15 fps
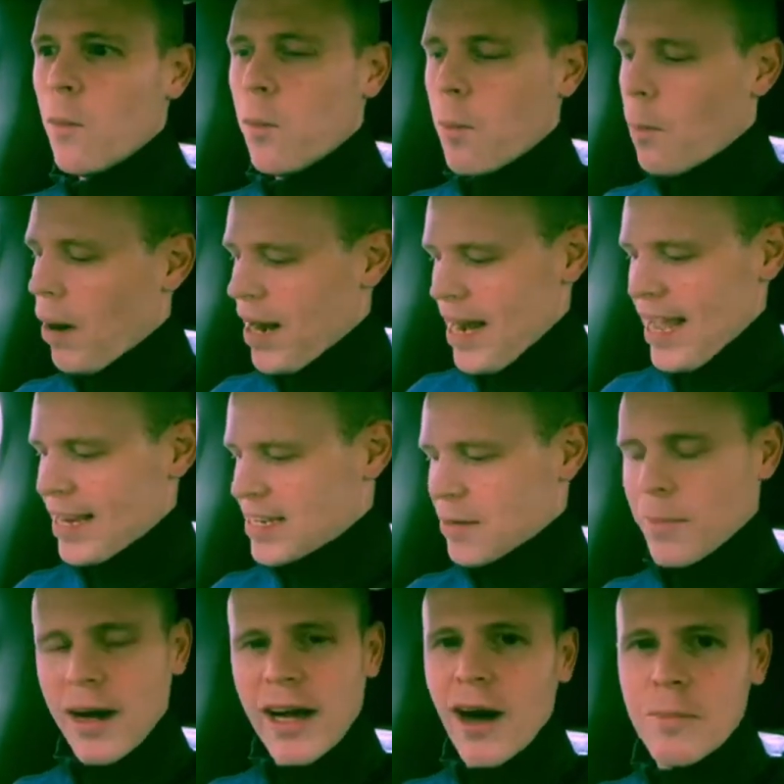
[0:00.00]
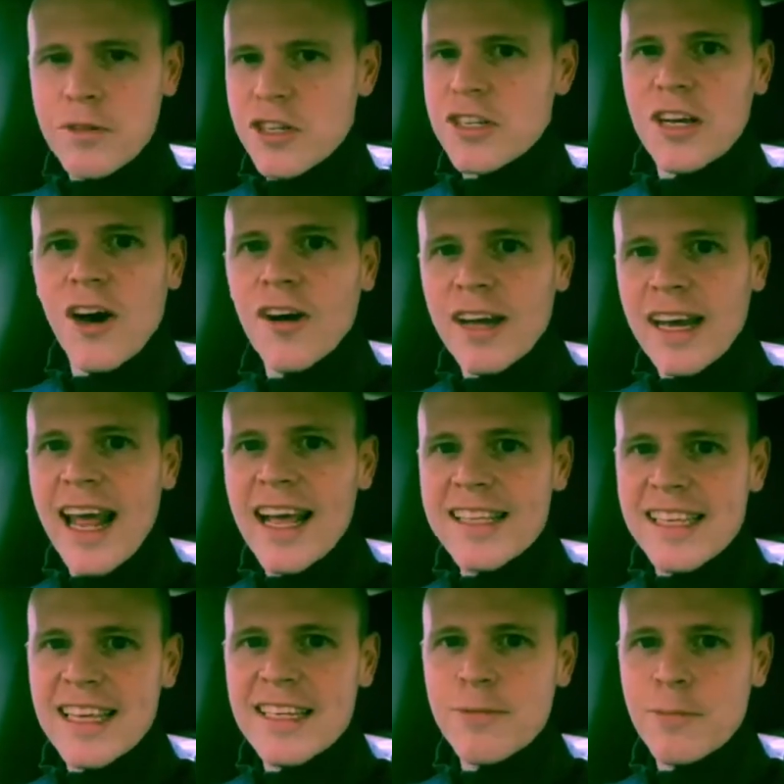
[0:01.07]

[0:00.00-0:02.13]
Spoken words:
my legs and my arms just aren't connected,